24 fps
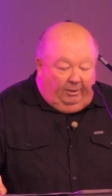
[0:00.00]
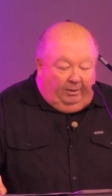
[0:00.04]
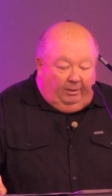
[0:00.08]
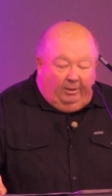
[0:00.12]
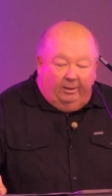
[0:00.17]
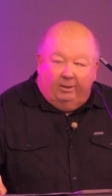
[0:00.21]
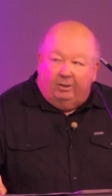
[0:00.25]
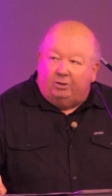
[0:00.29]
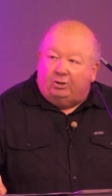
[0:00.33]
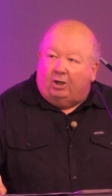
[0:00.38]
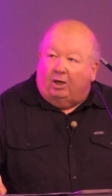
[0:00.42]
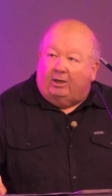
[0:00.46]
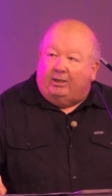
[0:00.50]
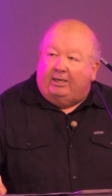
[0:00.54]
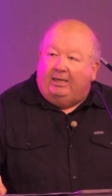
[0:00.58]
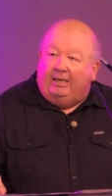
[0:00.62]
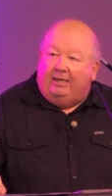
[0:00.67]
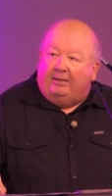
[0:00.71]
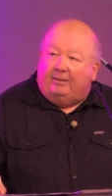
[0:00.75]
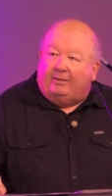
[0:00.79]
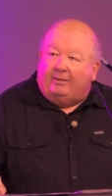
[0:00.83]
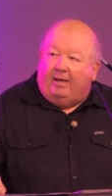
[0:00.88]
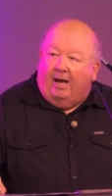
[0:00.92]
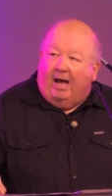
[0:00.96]
Here's our
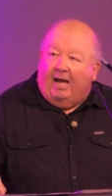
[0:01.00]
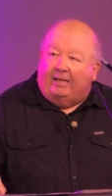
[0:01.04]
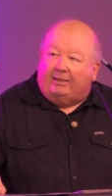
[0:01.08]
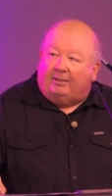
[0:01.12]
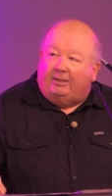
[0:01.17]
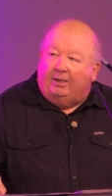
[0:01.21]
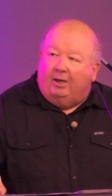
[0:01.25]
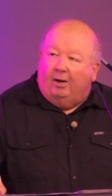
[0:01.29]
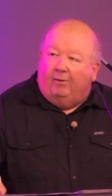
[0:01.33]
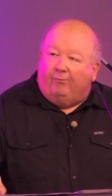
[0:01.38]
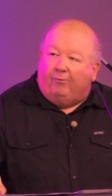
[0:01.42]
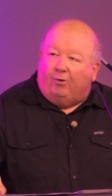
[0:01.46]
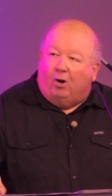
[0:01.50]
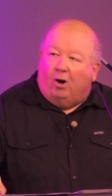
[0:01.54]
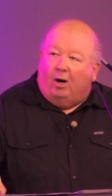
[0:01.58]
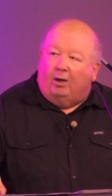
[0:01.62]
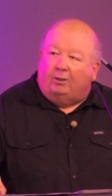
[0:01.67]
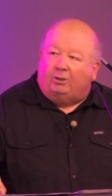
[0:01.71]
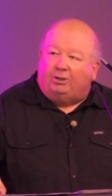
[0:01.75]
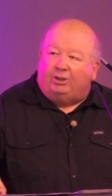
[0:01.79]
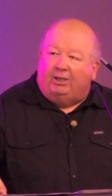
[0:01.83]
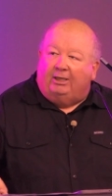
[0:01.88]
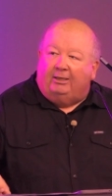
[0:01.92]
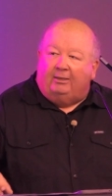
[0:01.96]
key thought the
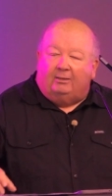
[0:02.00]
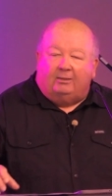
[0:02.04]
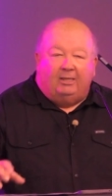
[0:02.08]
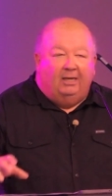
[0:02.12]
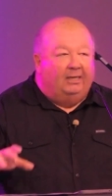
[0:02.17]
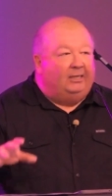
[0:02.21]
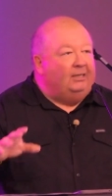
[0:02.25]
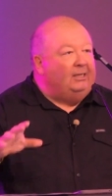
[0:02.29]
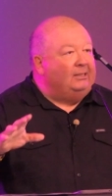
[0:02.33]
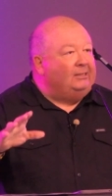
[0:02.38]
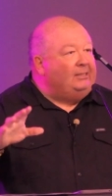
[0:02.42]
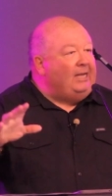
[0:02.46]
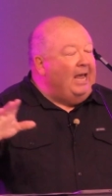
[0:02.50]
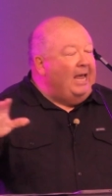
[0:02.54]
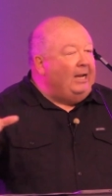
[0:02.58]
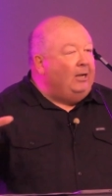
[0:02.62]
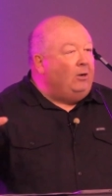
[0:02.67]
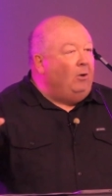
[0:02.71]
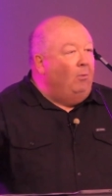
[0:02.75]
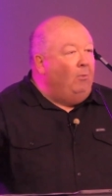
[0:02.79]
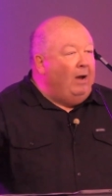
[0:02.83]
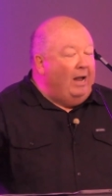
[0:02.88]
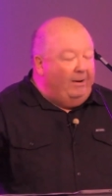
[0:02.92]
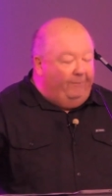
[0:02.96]
overarching thing to take
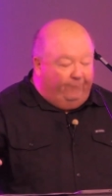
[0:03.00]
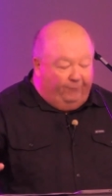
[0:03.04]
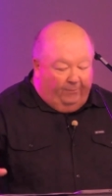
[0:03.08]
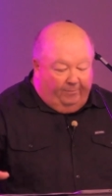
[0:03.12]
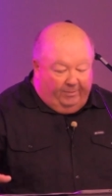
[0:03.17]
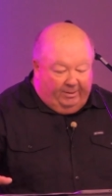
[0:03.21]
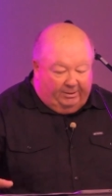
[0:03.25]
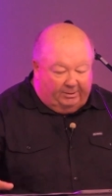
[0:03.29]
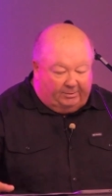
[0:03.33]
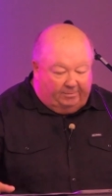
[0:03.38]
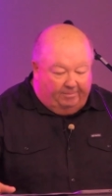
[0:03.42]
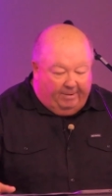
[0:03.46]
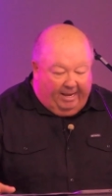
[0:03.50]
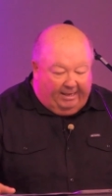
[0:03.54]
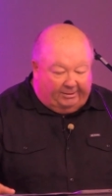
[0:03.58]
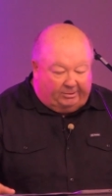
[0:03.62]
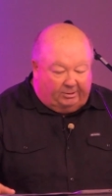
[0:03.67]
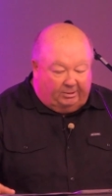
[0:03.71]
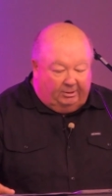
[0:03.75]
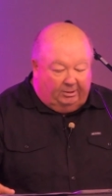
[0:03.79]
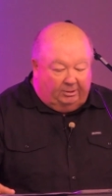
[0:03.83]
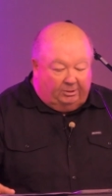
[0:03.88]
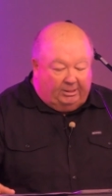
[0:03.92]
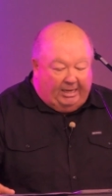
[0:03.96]
away from this
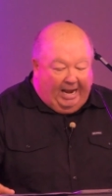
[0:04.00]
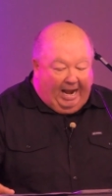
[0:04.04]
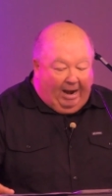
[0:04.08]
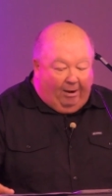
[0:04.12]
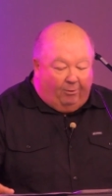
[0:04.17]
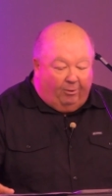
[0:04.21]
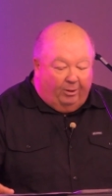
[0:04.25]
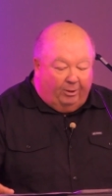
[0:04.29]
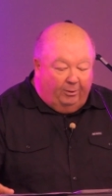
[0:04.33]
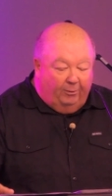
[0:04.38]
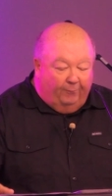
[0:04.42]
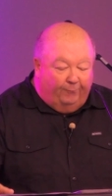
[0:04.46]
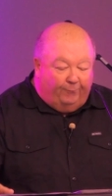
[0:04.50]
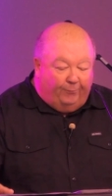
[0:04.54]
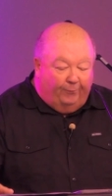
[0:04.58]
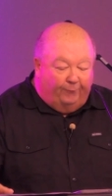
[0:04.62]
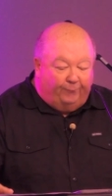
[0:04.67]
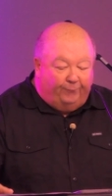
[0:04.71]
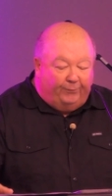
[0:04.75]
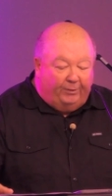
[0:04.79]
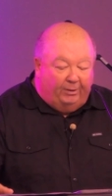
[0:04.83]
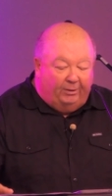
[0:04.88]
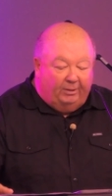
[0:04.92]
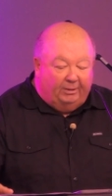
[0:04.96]
message. How are you
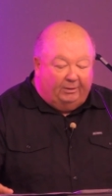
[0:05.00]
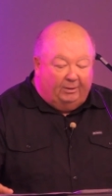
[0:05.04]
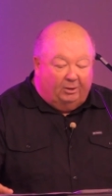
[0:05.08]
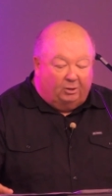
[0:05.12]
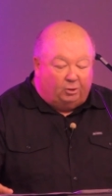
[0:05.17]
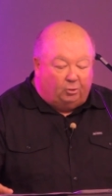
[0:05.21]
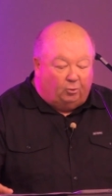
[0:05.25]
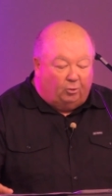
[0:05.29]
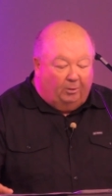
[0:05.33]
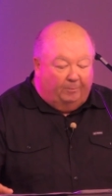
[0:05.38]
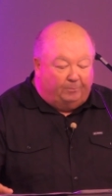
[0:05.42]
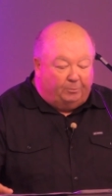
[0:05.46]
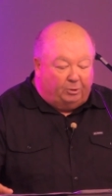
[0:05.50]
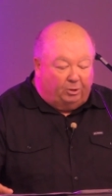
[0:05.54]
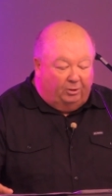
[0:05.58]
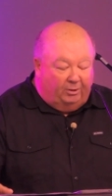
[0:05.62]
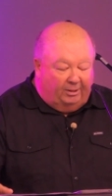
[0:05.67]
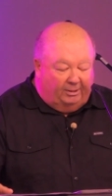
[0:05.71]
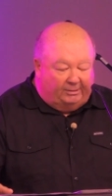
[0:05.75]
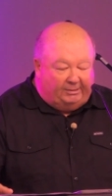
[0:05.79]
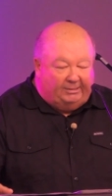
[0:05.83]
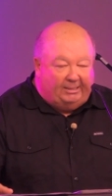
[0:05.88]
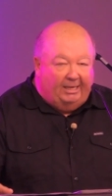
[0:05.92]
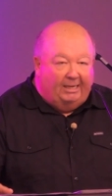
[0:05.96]
fulfilling the scripture
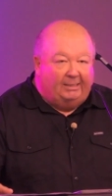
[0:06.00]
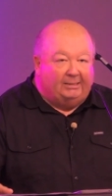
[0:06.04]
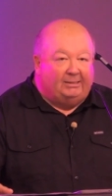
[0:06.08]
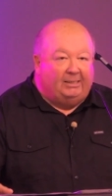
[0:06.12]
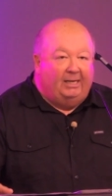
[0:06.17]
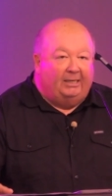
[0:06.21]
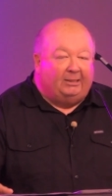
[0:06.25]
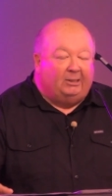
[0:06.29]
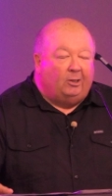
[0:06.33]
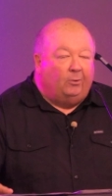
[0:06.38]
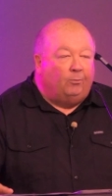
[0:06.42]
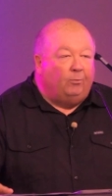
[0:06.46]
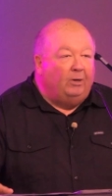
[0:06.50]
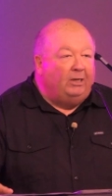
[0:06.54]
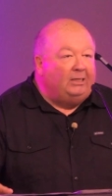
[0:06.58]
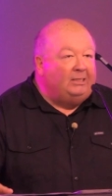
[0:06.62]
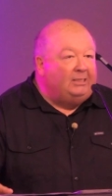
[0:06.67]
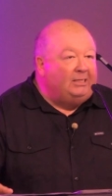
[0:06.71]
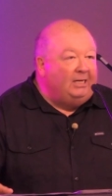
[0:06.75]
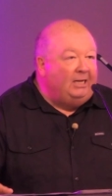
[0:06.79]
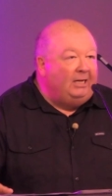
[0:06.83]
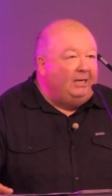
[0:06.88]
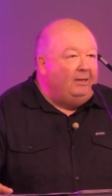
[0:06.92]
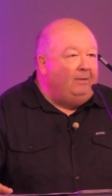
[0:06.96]
that says, Let the
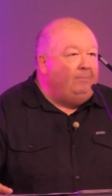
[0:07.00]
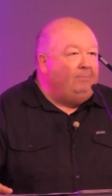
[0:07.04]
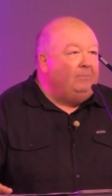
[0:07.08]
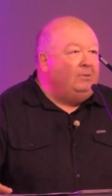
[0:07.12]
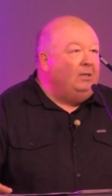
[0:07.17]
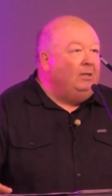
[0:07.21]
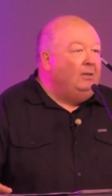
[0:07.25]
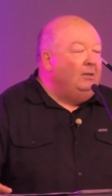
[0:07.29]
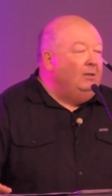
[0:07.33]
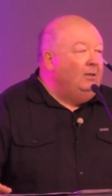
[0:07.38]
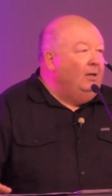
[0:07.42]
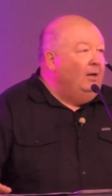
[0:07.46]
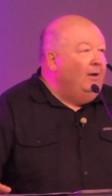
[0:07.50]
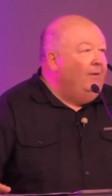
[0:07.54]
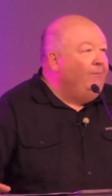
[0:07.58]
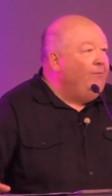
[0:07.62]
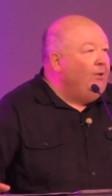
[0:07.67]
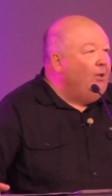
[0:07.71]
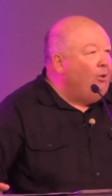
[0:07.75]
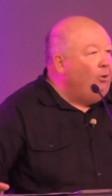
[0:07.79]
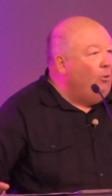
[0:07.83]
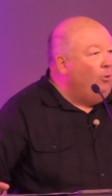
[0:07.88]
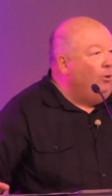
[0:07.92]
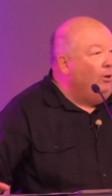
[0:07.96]
redeemed of the
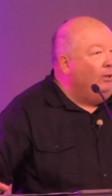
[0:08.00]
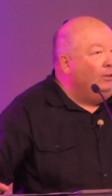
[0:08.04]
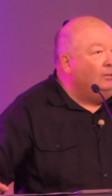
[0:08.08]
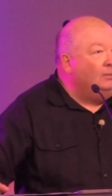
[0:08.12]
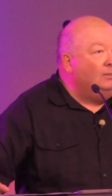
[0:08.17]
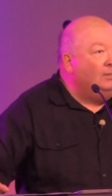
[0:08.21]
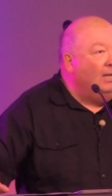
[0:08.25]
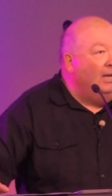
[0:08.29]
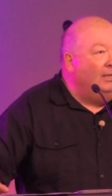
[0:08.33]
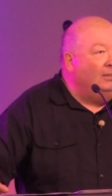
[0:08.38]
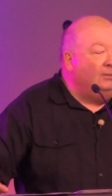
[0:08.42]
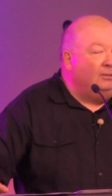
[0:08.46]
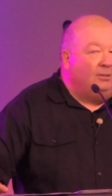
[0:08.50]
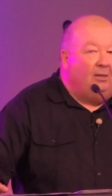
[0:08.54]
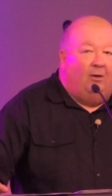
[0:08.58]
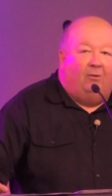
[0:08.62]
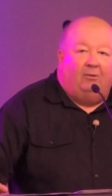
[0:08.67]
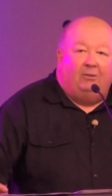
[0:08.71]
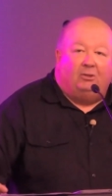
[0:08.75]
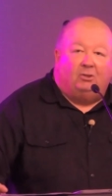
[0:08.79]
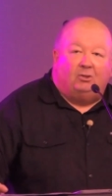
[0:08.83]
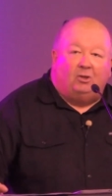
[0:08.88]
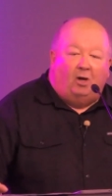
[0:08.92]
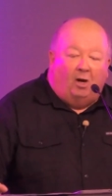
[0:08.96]
Lord say so
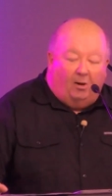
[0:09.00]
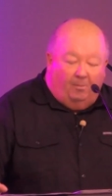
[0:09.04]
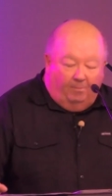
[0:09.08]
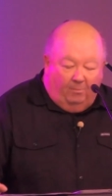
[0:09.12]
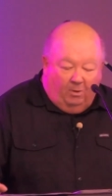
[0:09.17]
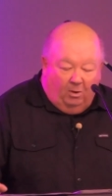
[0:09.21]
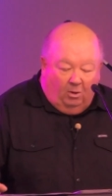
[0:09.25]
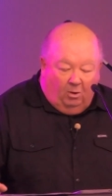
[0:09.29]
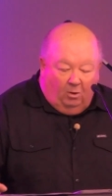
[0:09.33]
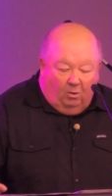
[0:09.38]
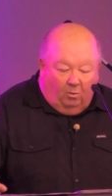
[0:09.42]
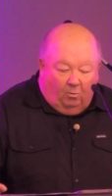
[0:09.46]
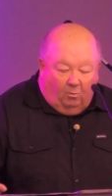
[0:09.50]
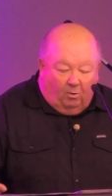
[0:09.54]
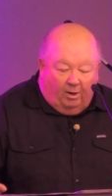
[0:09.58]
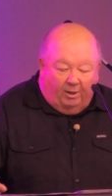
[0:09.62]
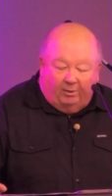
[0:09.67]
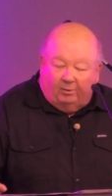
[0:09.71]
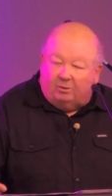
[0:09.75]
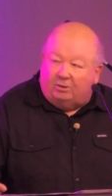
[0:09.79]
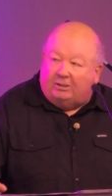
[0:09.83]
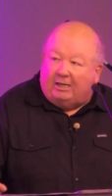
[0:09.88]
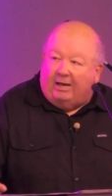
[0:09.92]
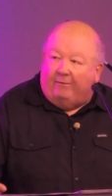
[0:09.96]
in Psalm
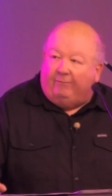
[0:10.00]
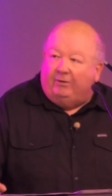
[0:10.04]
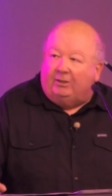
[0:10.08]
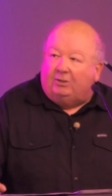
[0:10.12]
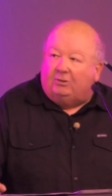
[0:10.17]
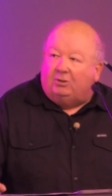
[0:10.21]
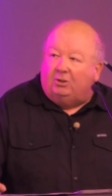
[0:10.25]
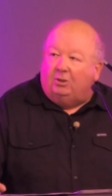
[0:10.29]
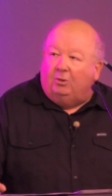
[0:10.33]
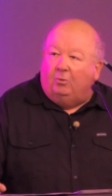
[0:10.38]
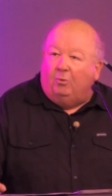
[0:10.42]
107 2?